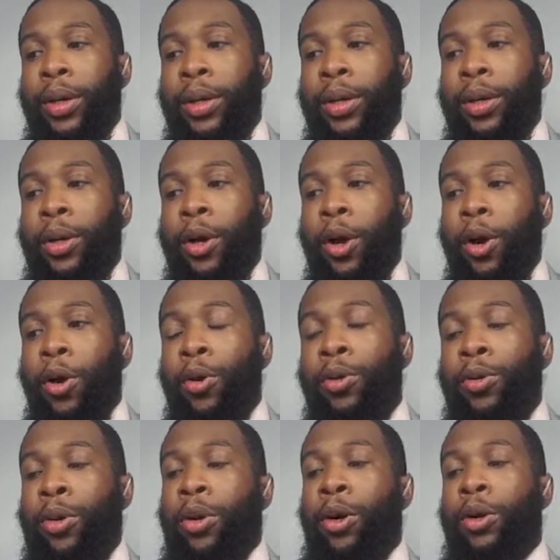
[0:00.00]

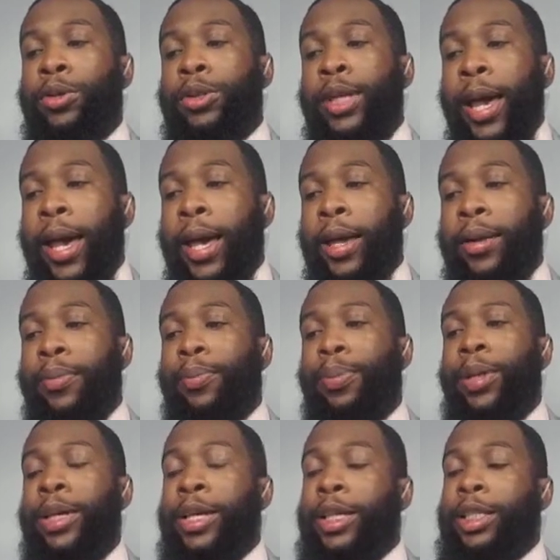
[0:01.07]
Nicole, Jose,
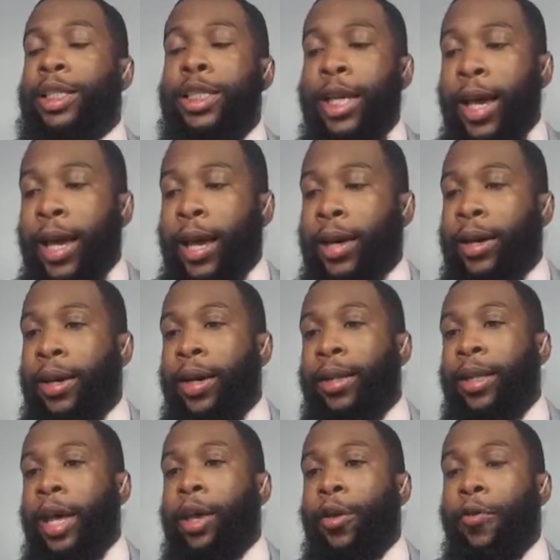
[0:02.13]
please share.
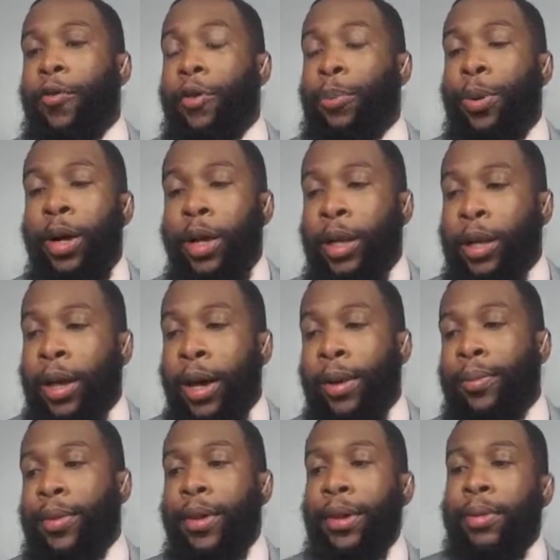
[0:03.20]
Thank you for pulling
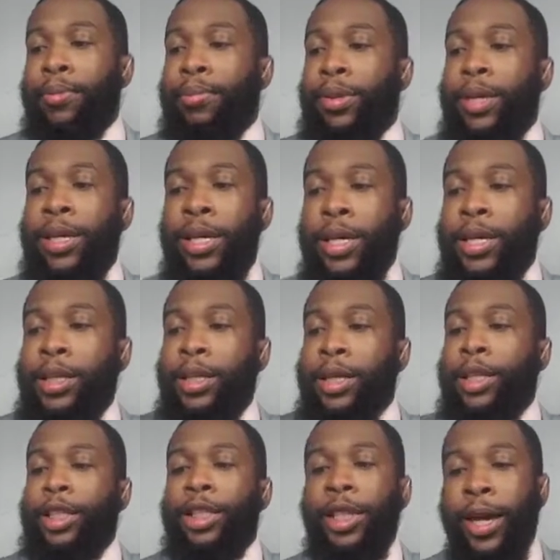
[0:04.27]
up. Please
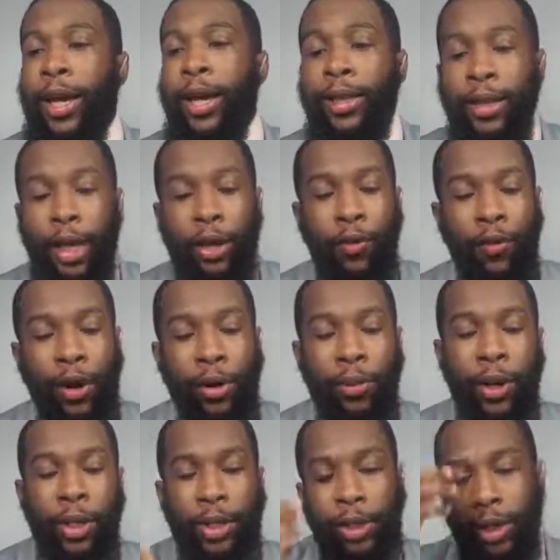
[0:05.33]
share. Thank you very
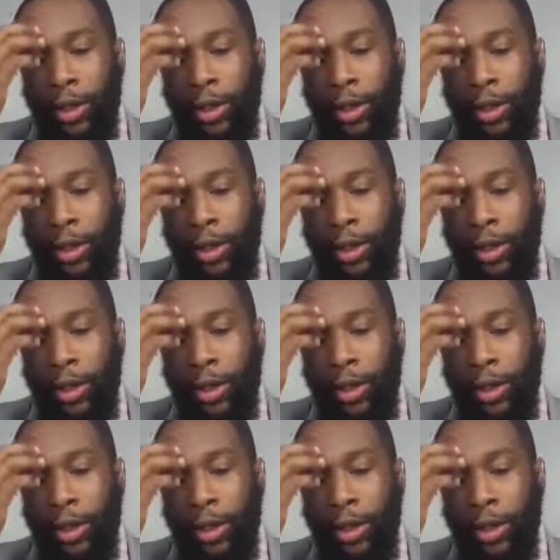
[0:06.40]
much.